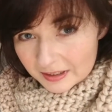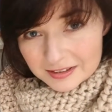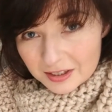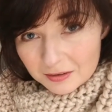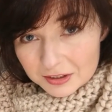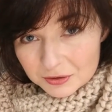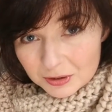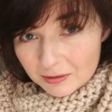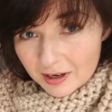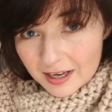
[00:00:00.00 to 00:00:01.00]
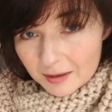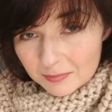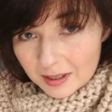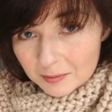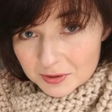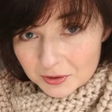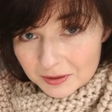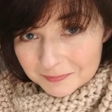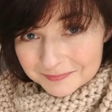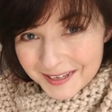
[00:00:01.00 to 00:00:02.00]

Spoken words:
and it's totally true. I am. I'm sorry.